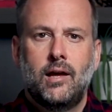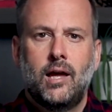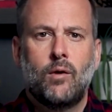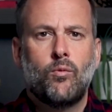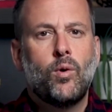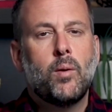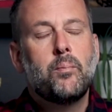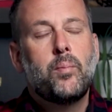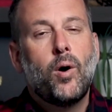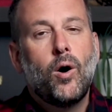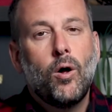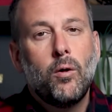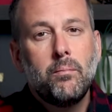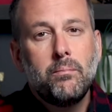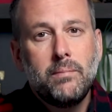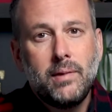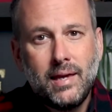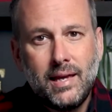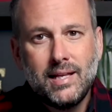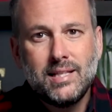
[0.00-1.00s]
And what Paul
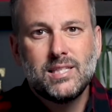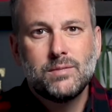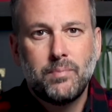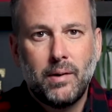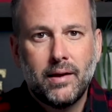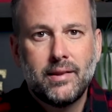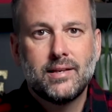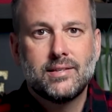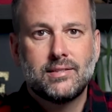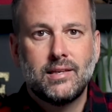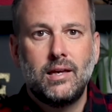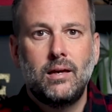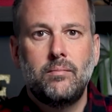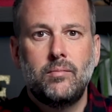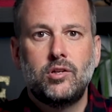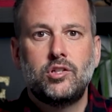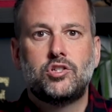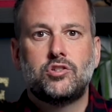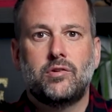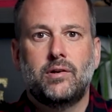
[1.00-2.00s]
means by this
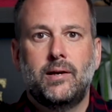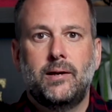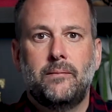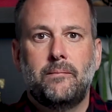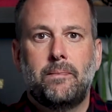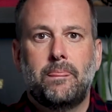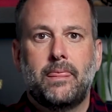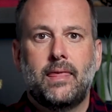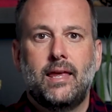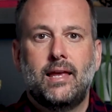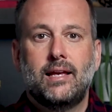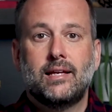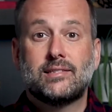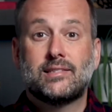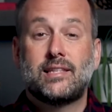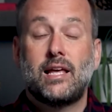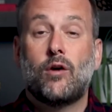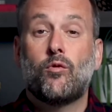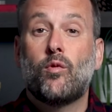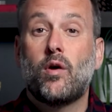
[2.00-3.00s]
imagery
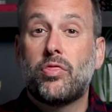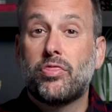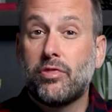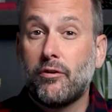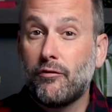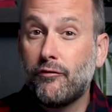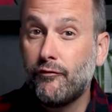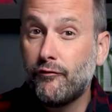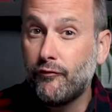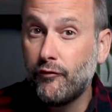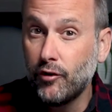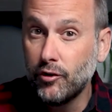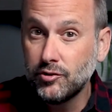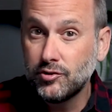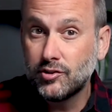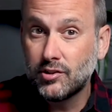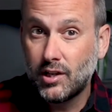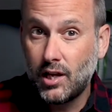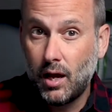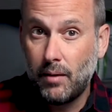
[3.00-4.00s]
is that with the
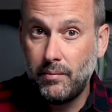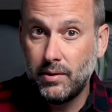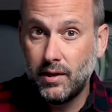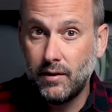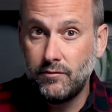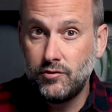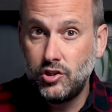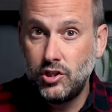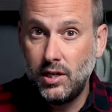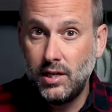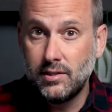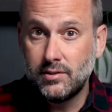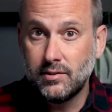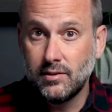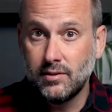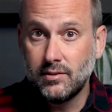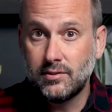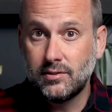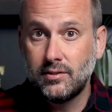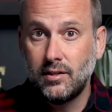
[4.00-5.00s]
first coming of
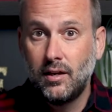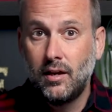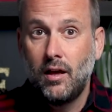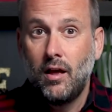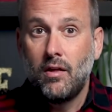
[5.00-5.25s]
Jesus,